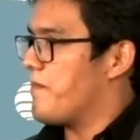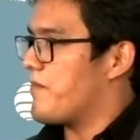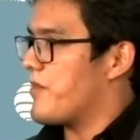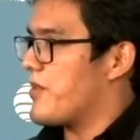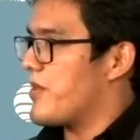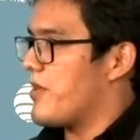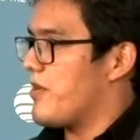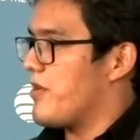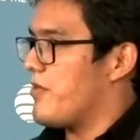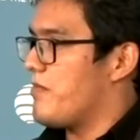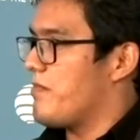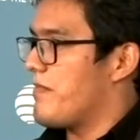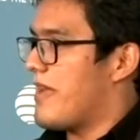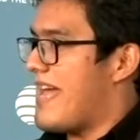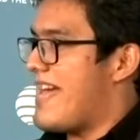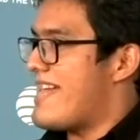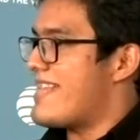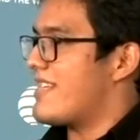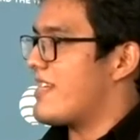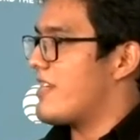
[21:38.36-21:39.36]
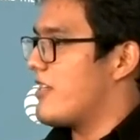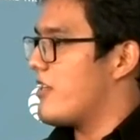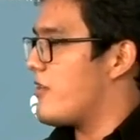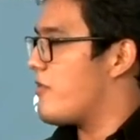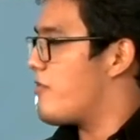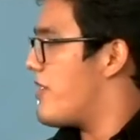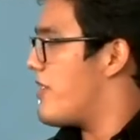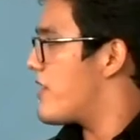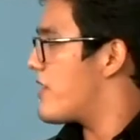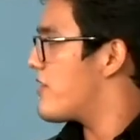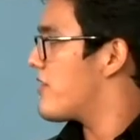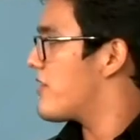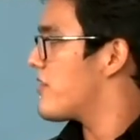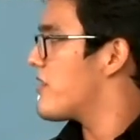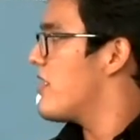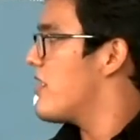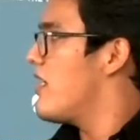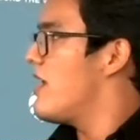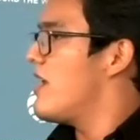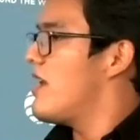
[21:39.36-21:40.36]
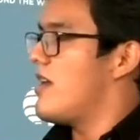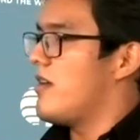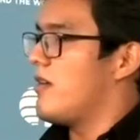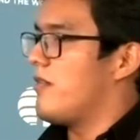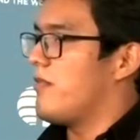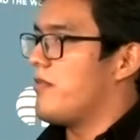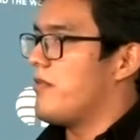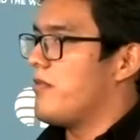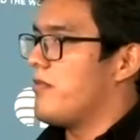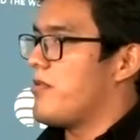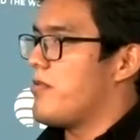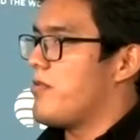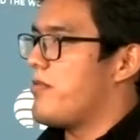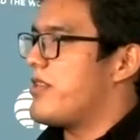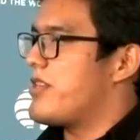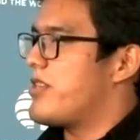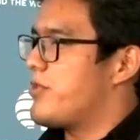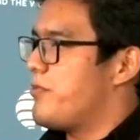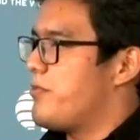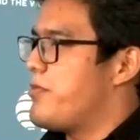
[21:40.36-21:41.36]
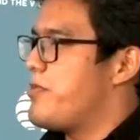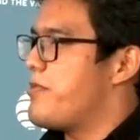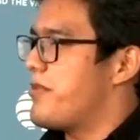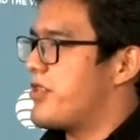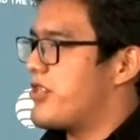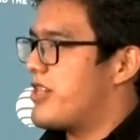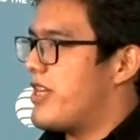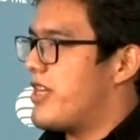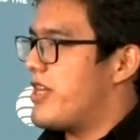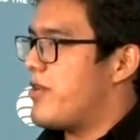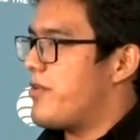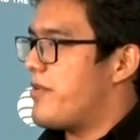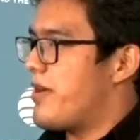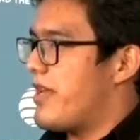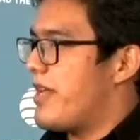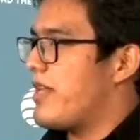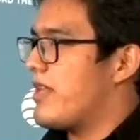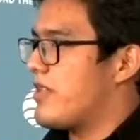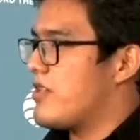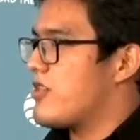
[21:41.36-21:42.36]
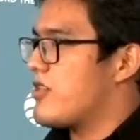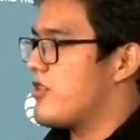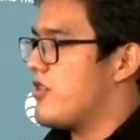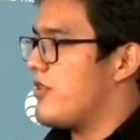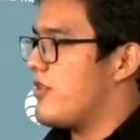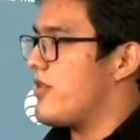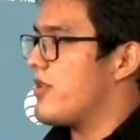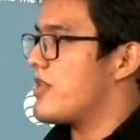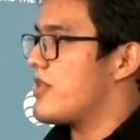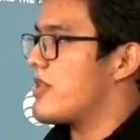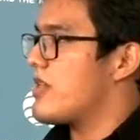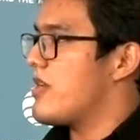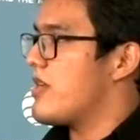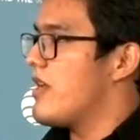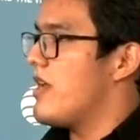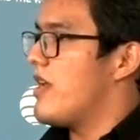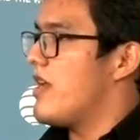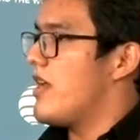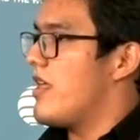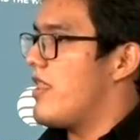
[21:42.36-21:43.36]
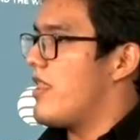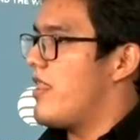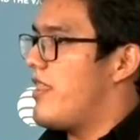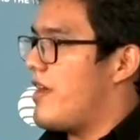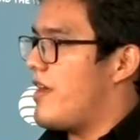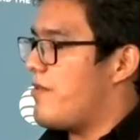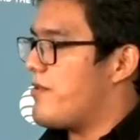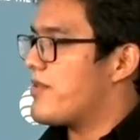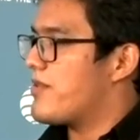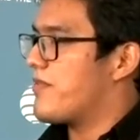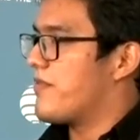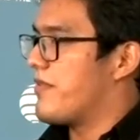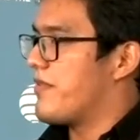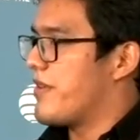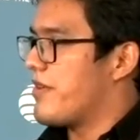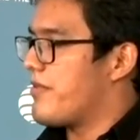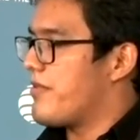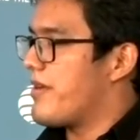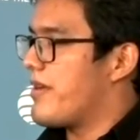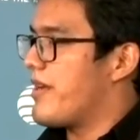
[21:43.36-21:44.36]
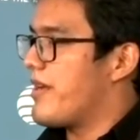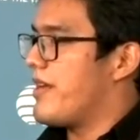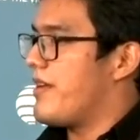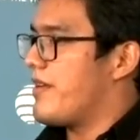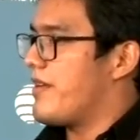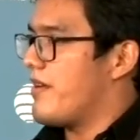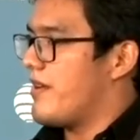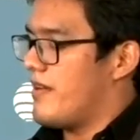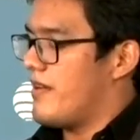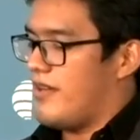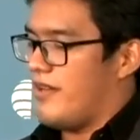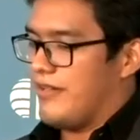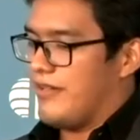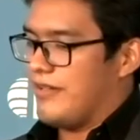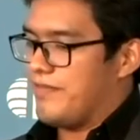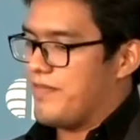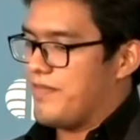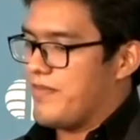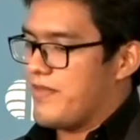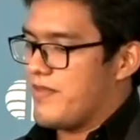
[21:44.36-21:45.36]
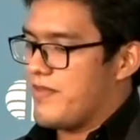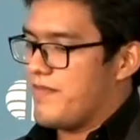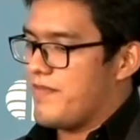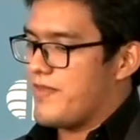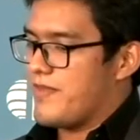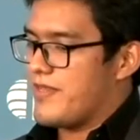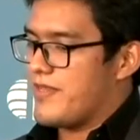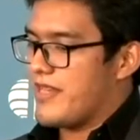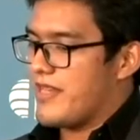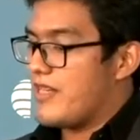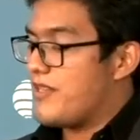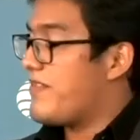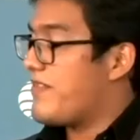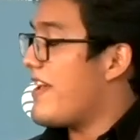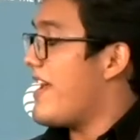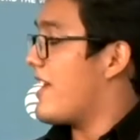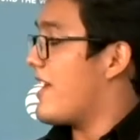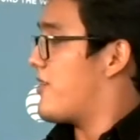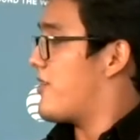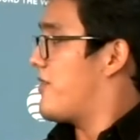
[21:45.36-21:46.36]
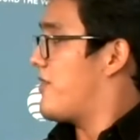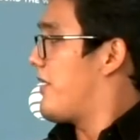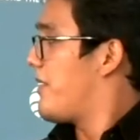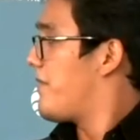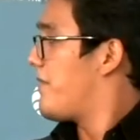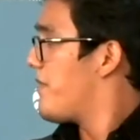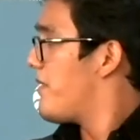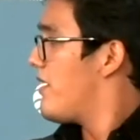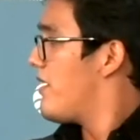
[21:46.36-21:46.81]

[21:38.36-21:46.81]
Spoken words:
you know, asking the questions, we were generating this noise, that was very satisfactory.